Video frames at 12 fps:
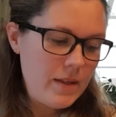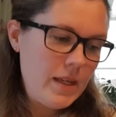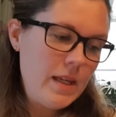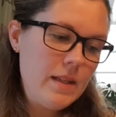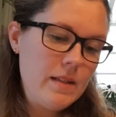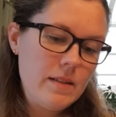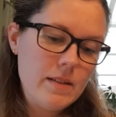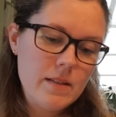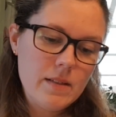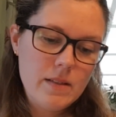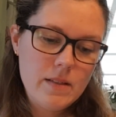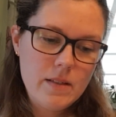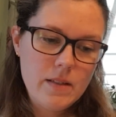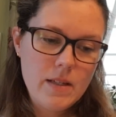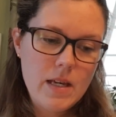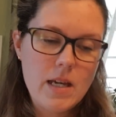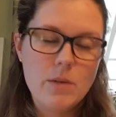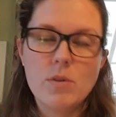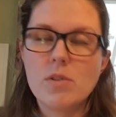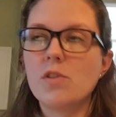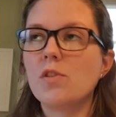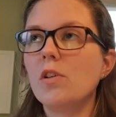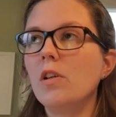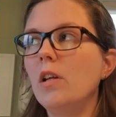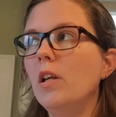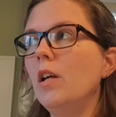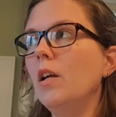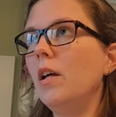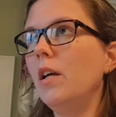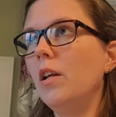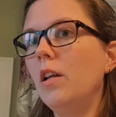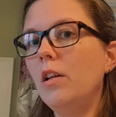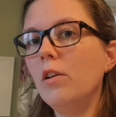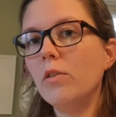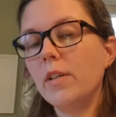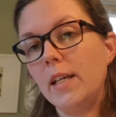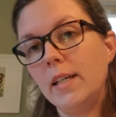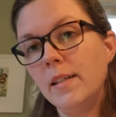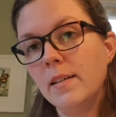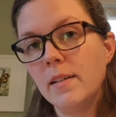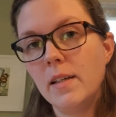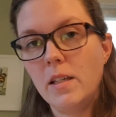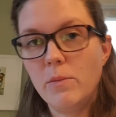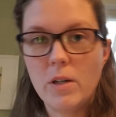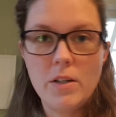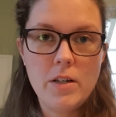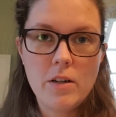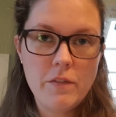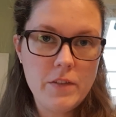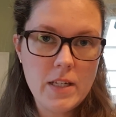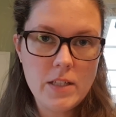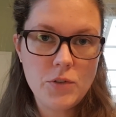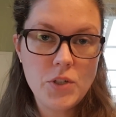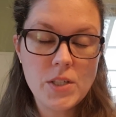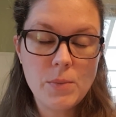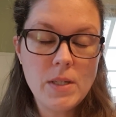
And I was looking in one of the Teresa